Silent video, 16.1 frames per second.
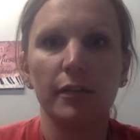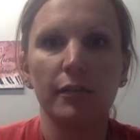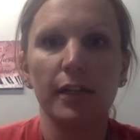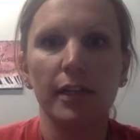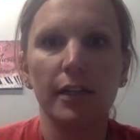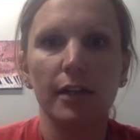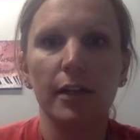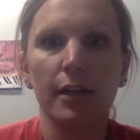
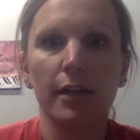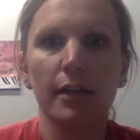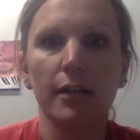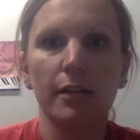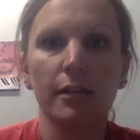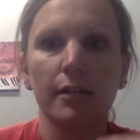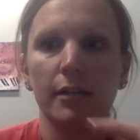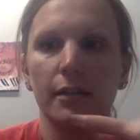finger
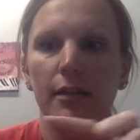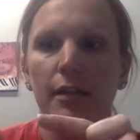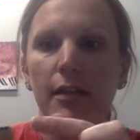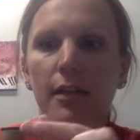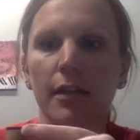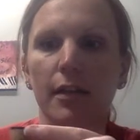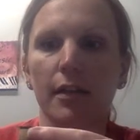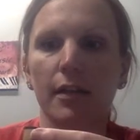
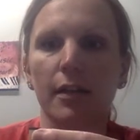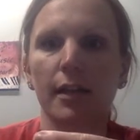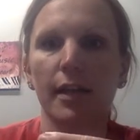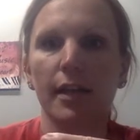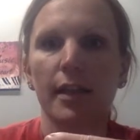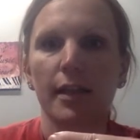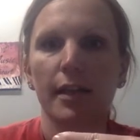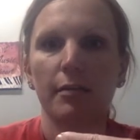
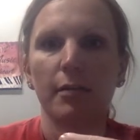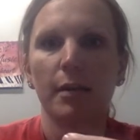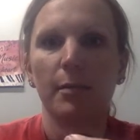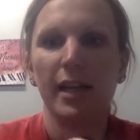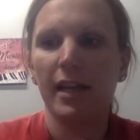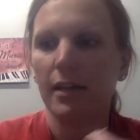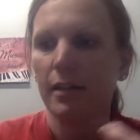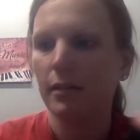and then rub
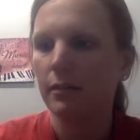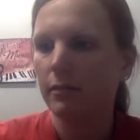it.